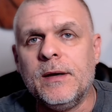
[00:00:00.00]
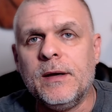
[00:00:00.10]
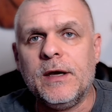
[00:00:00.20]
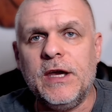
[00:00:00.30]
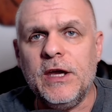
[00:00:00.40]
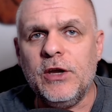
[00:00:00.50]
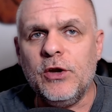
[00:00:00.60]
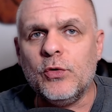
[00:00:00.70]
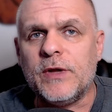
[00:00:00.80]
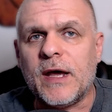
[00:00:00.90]
he
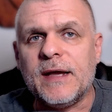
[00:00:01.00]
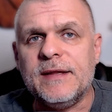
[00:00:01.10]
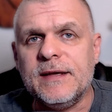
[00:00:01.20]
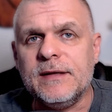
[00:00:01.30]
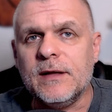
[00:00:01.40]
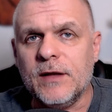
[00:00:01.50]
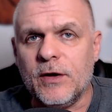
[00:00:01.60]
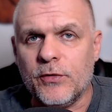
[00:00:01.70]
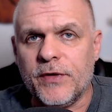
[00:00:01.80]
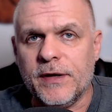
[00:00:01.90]
knew that I did the
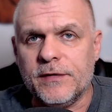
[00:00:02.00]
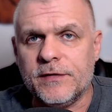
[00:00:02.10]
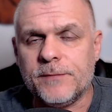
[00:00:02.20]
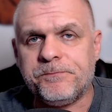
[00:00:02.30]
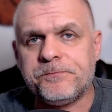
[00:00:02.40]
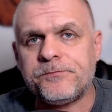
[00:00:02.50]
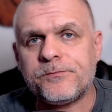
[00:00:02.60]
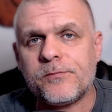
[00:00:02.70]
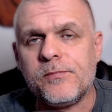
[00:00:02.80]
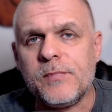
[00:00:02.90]
little things.
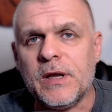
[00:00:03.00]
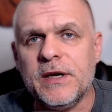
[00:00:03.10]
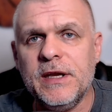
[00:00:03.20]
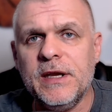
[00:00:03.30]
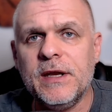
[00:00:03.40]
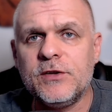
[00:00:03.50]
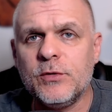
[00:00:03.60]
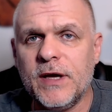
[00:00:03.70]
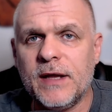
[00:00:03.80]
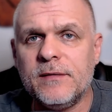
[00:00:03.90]
He needed to
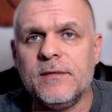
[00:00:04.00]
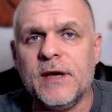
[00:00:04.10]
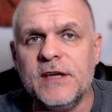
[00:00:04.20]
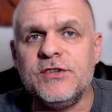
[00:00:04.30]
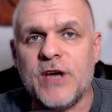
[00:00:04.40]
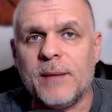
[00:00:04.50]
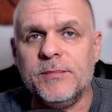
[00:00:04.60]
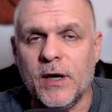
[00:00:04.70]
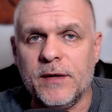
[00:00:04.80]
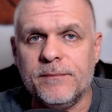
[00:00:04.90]
get his job
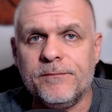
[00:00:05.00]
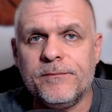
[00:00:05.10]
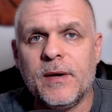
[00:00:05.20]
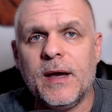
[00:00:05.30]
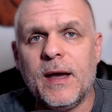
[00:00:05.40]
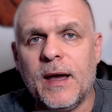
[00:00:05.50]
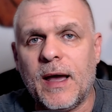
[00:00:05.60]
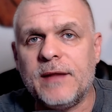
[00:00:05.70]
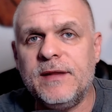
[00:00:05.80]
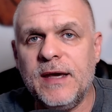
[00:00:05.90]
done.
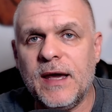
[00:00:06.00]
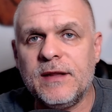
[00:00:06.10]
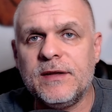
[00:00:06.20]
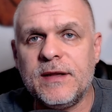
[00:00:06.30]
At the end of the